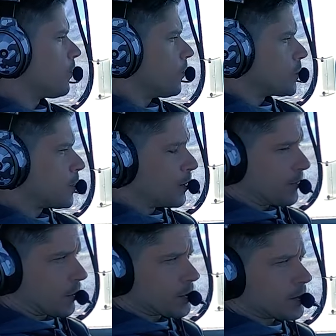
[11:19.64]
super
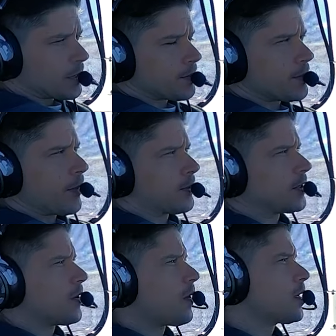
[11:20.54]
fortunate, been able to
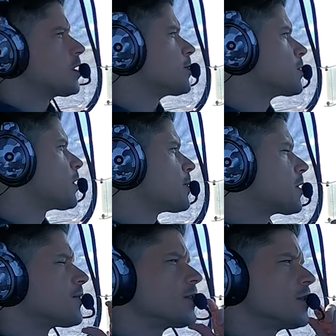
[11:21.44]
go on some trips. I
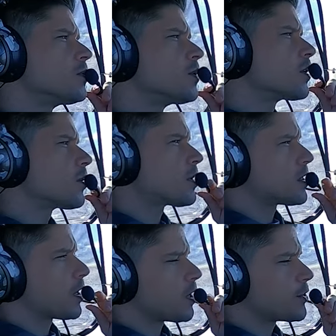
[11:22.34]
flew across the
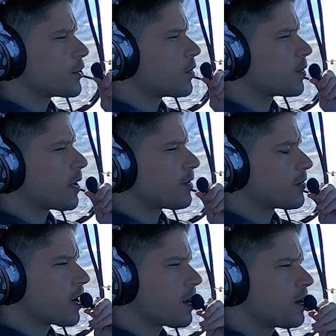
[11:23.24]
country with my
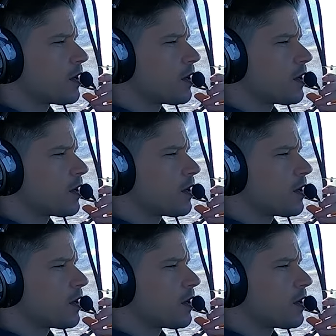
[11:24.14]
friend.